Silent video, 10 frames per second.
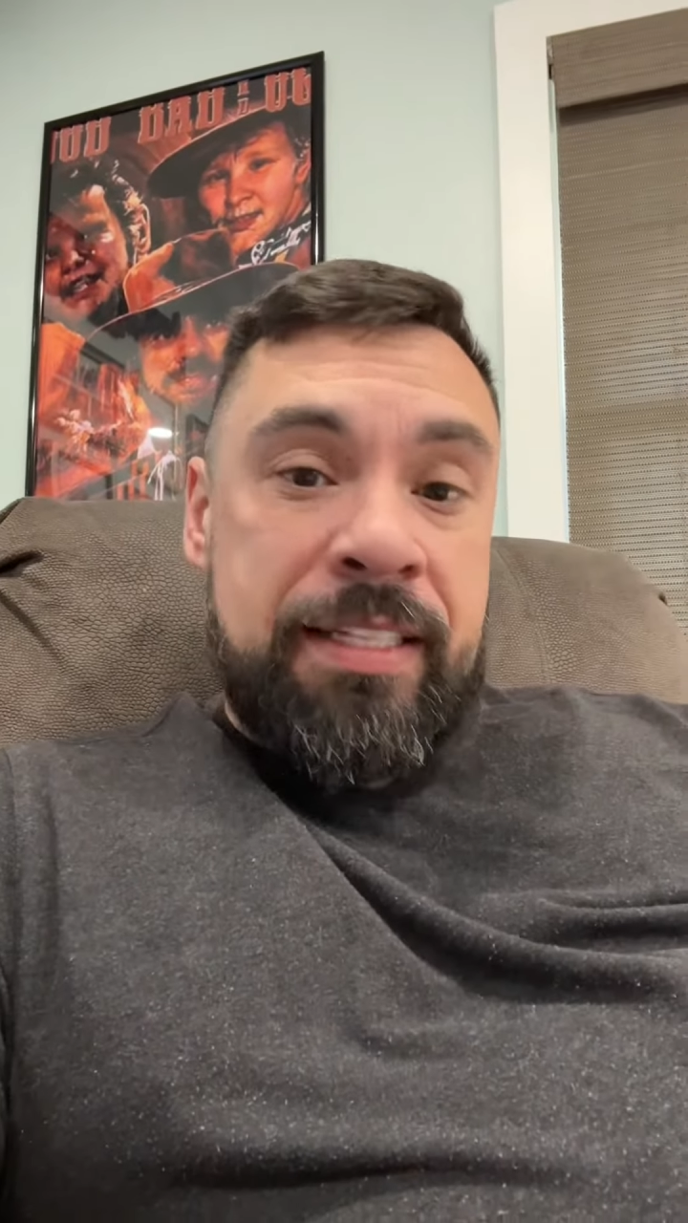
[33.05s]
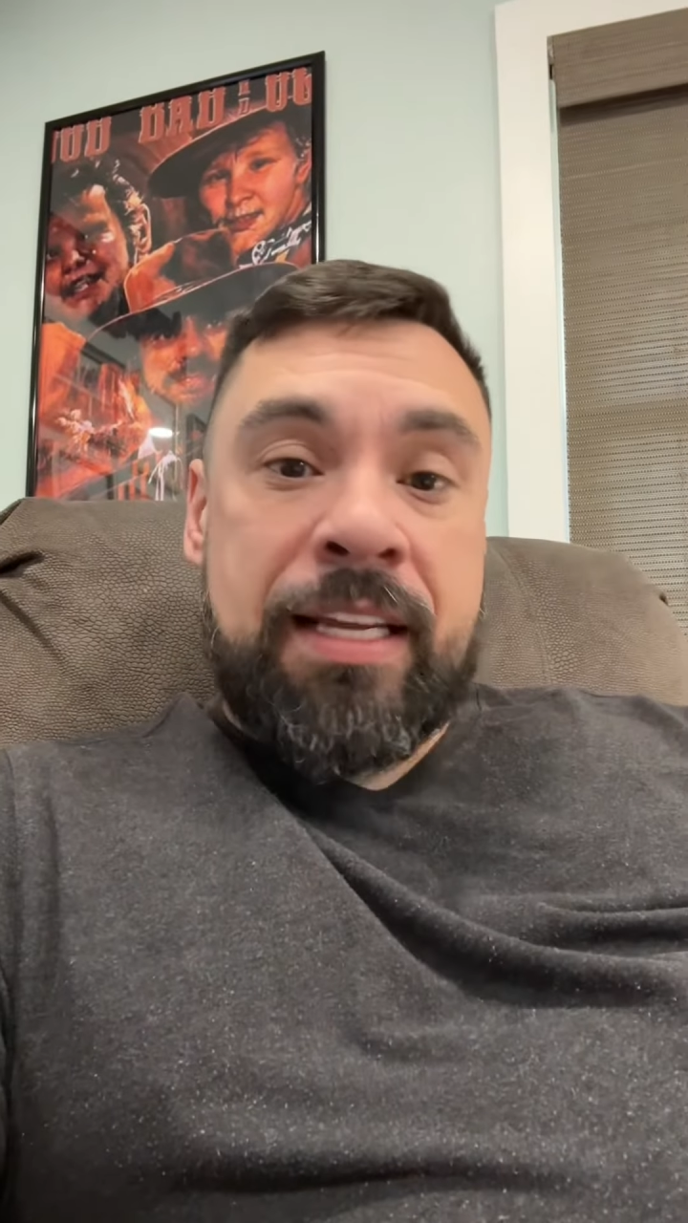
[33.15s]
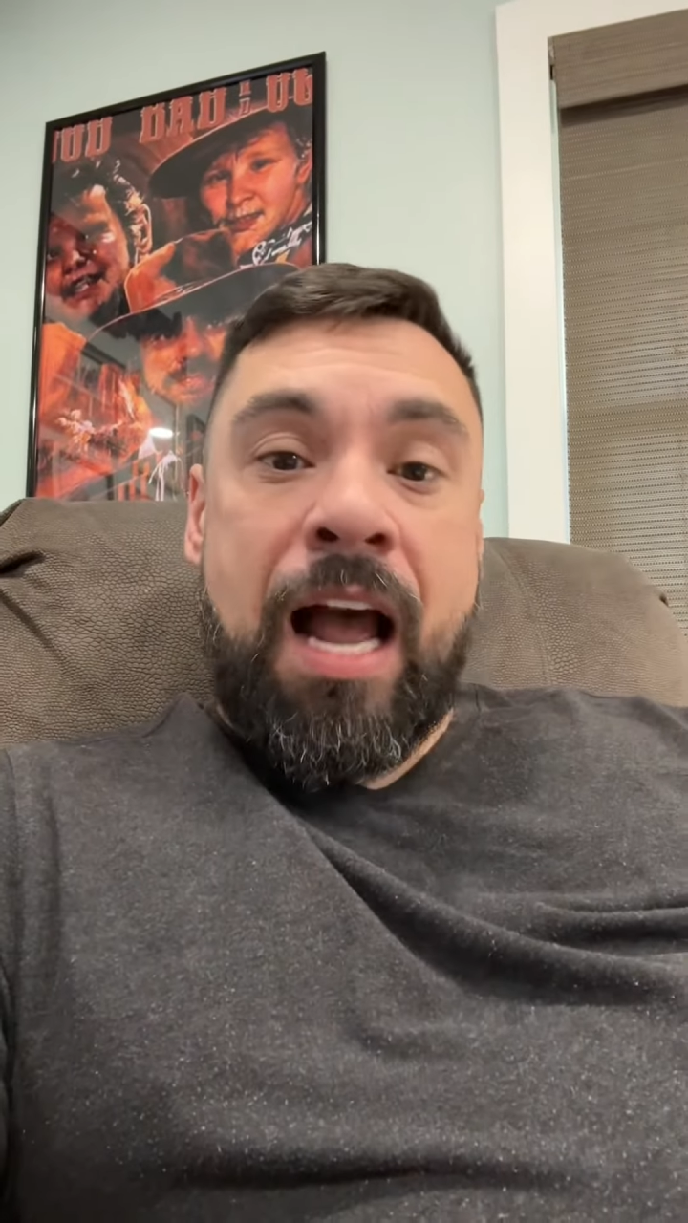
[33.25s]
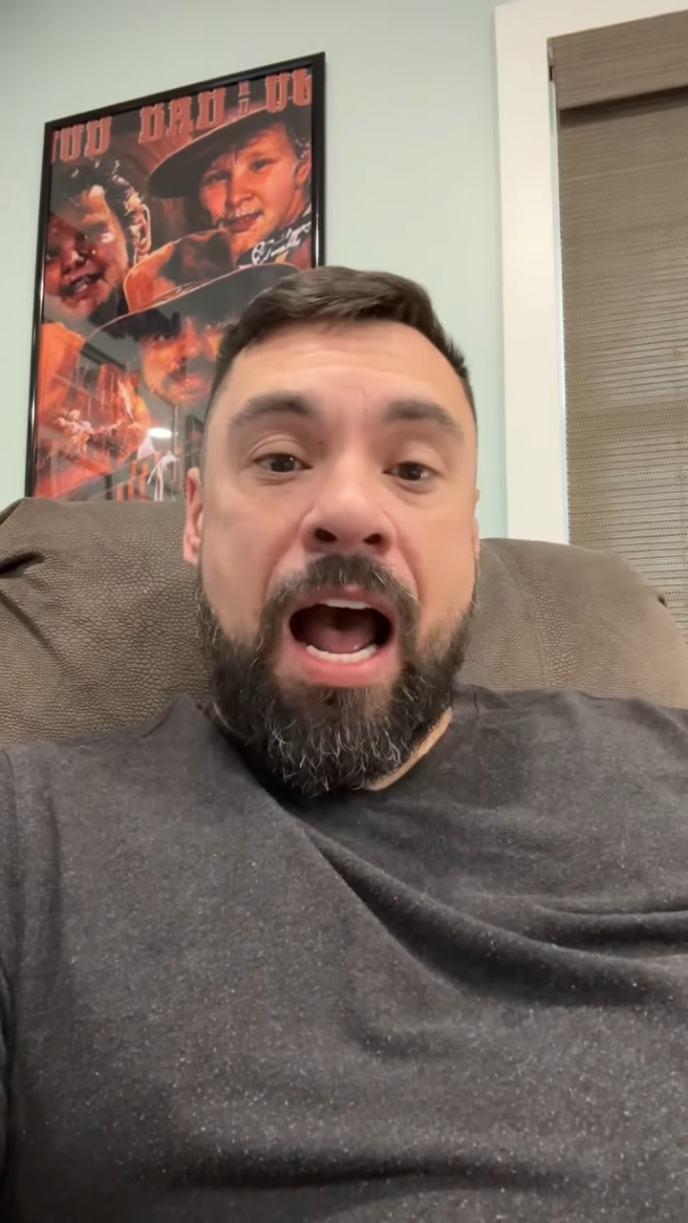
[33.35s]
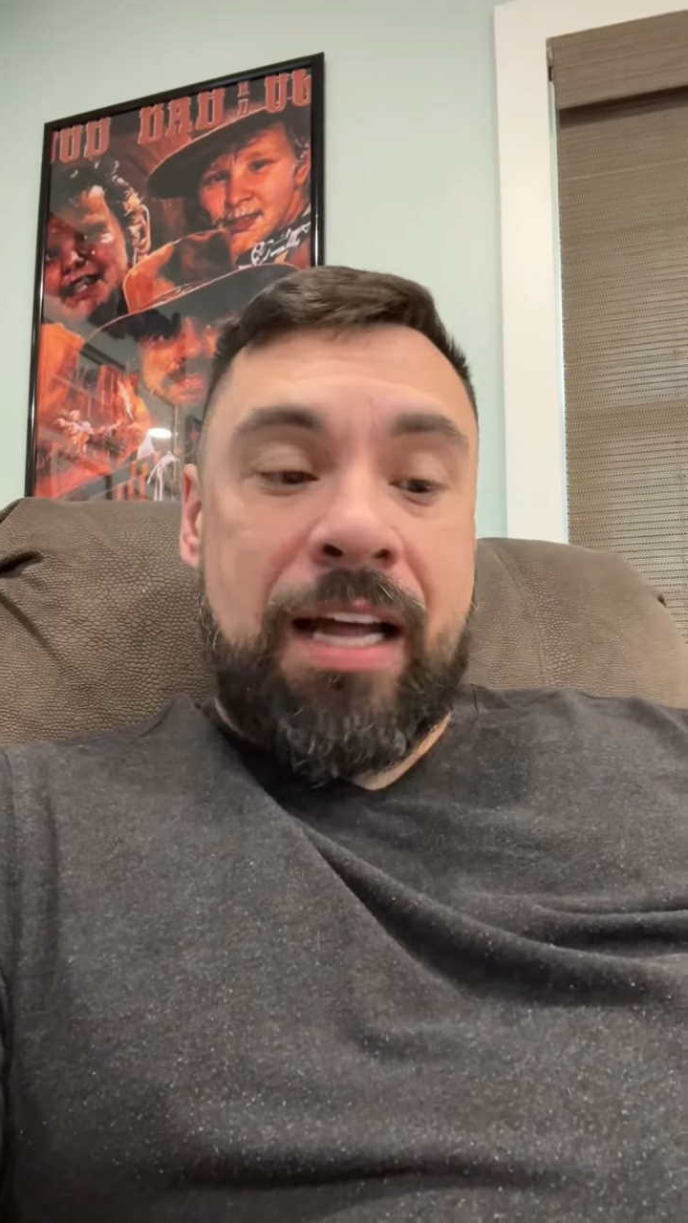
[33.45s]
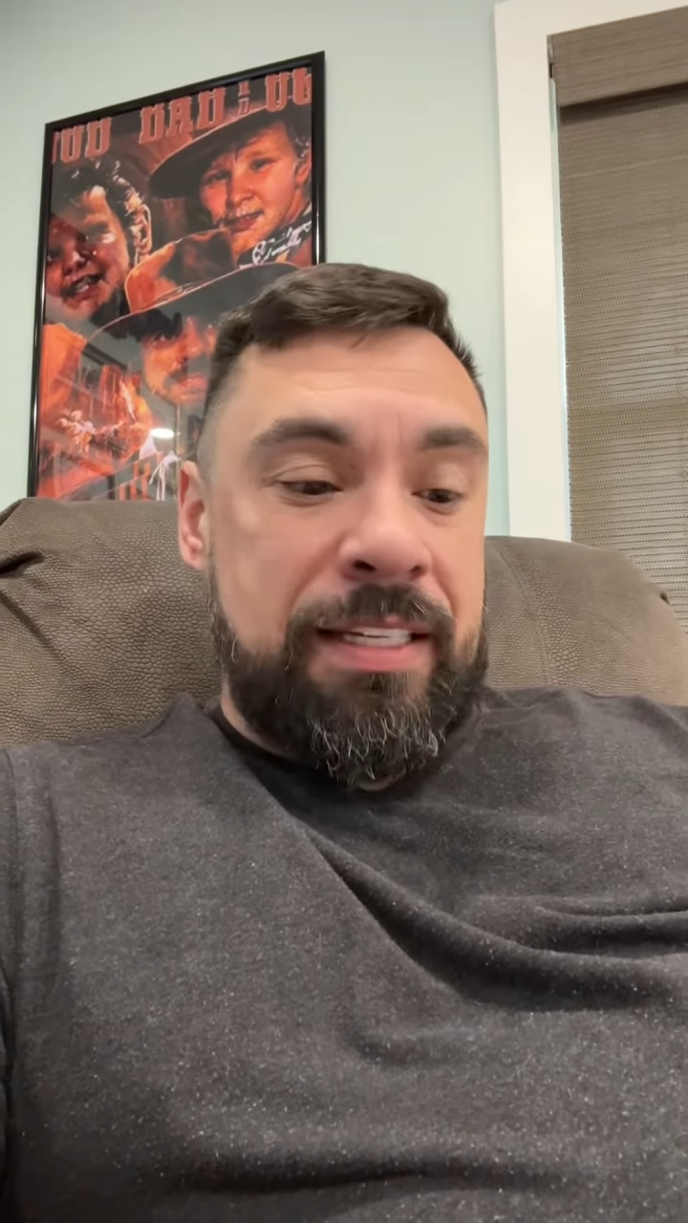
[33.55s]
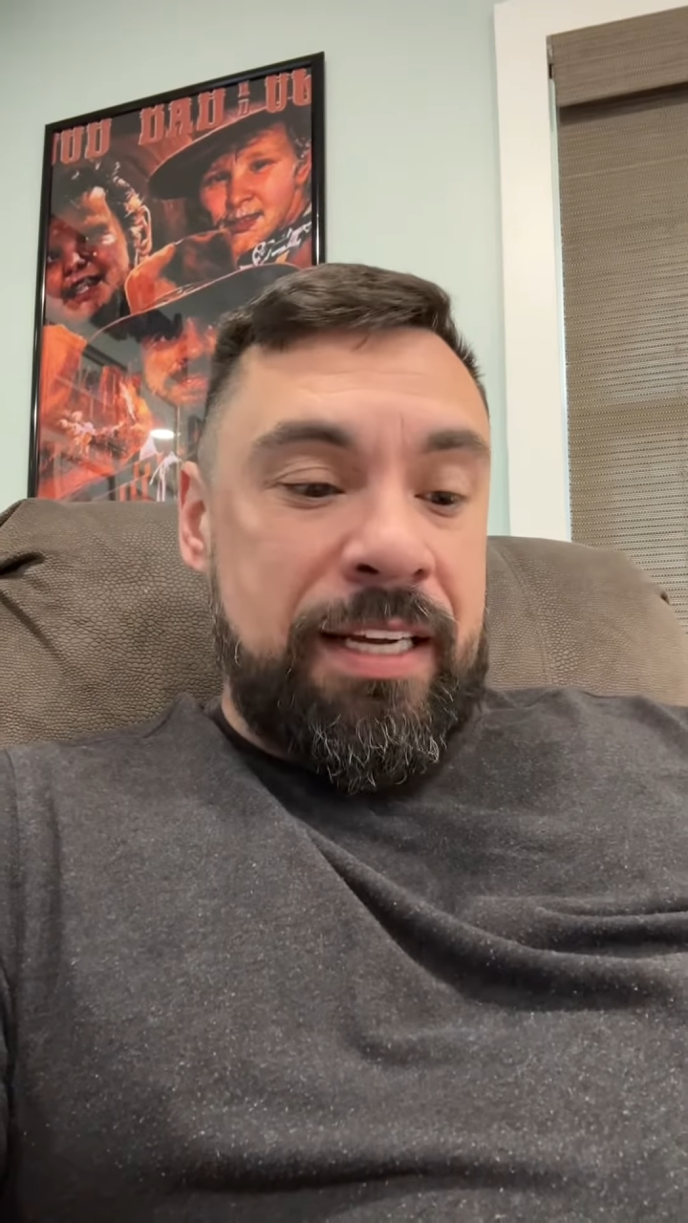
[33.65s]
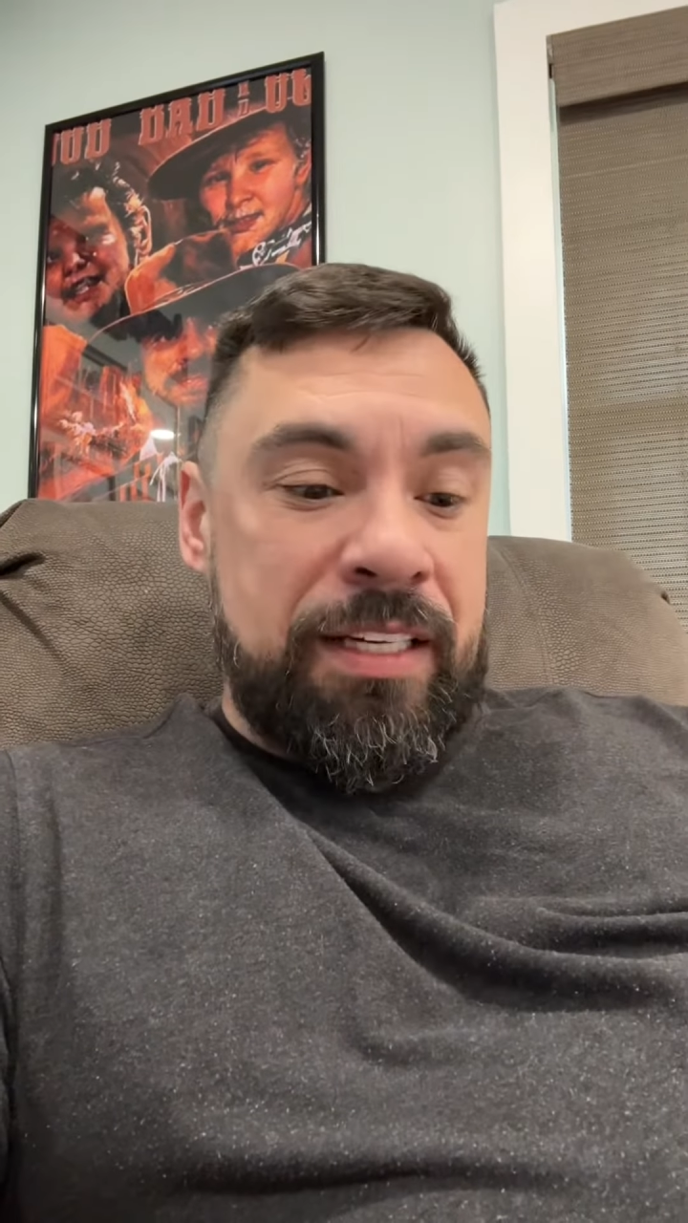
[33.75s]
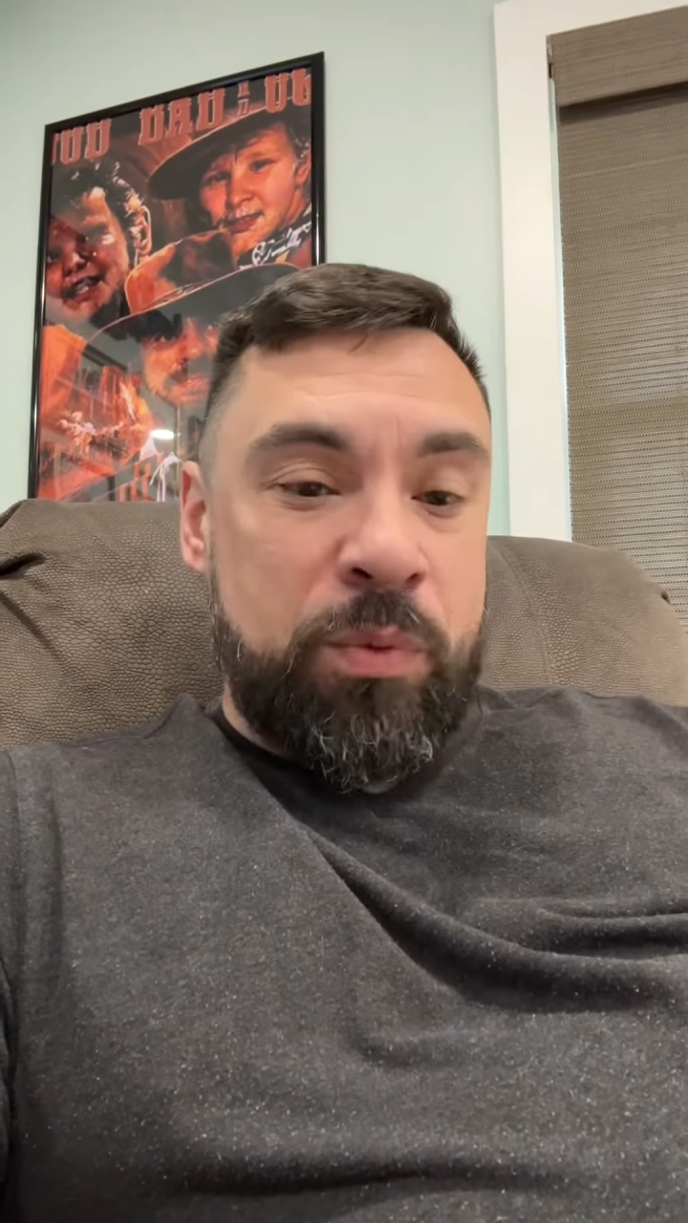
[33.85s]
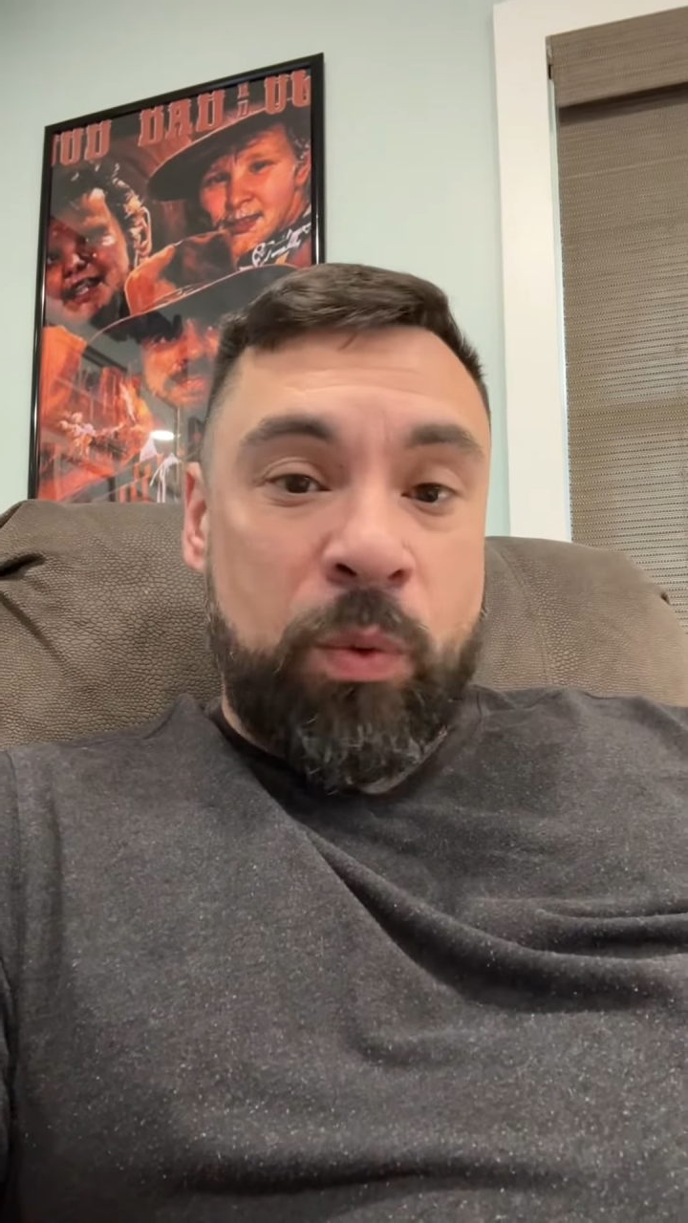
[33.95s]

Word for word: context,